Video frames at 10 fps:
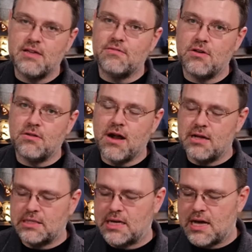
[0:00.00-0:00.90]
even though they're
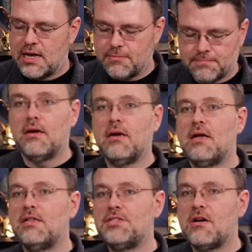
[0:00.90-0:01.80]
outside.
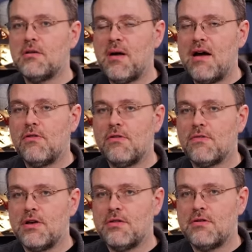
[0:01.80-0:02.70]
Now let's talk power
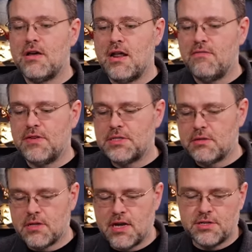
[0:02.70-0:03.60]
over ethernet and
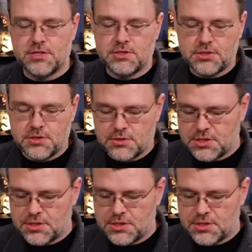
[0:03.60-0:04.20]
physical connections to your